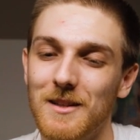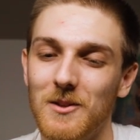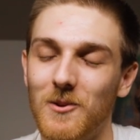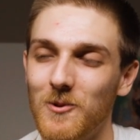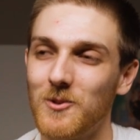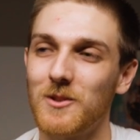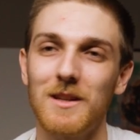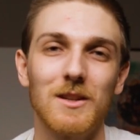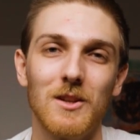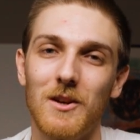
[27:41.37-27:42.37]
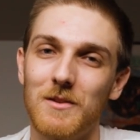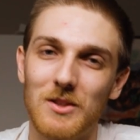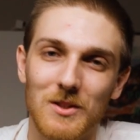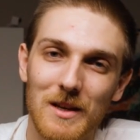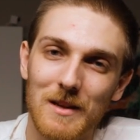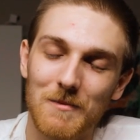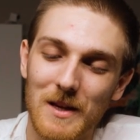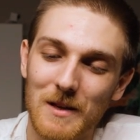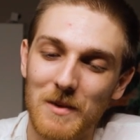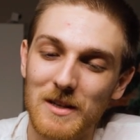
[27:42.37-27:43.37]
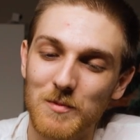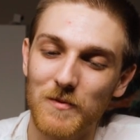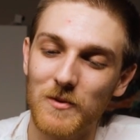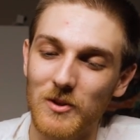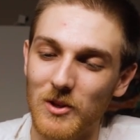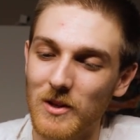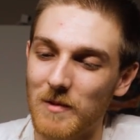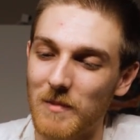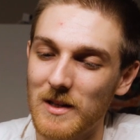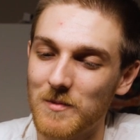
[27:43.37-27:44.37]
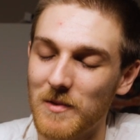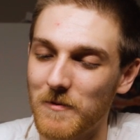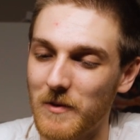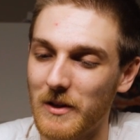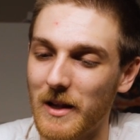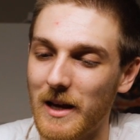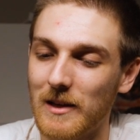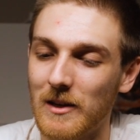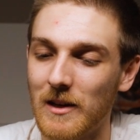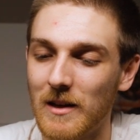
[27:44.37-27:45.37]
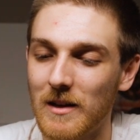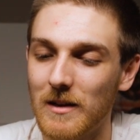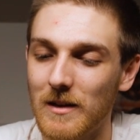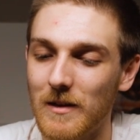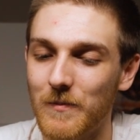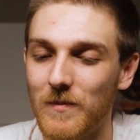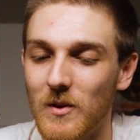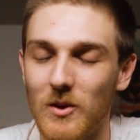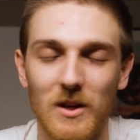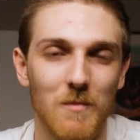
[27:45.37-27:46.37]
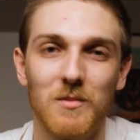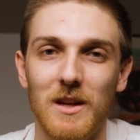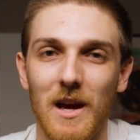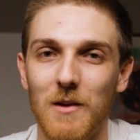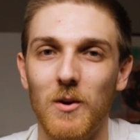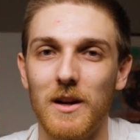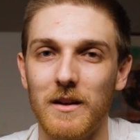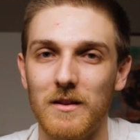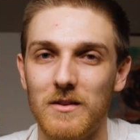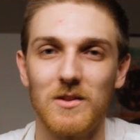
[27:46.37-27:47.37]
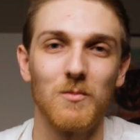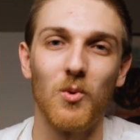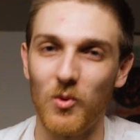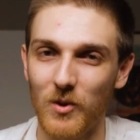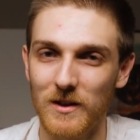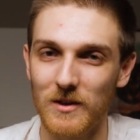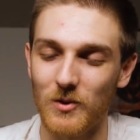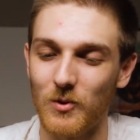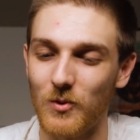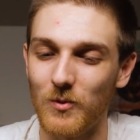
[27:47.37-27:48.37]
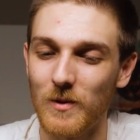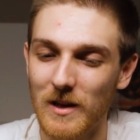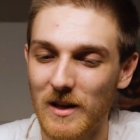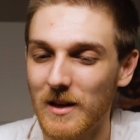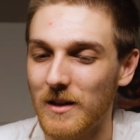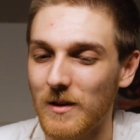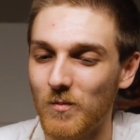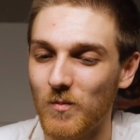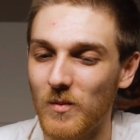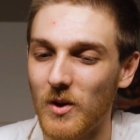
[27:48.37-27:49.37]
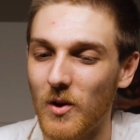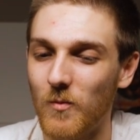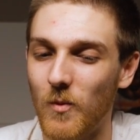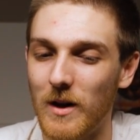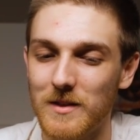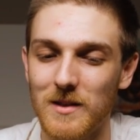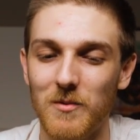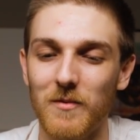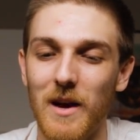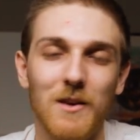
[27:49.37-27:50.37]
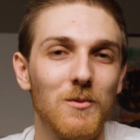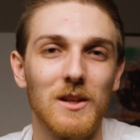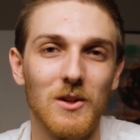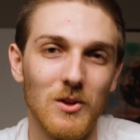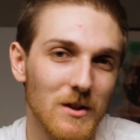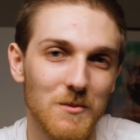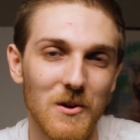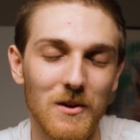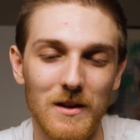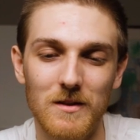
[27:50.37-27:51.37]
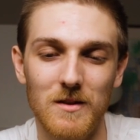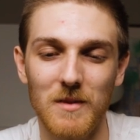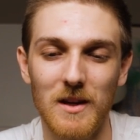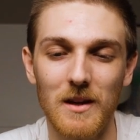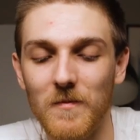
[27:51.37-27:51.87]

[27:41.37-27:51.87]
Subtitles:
Culturally, you know, it makes me feel good. It makes me feel like they're a company I want to support, who, you know, wants to provide a really good experience to me.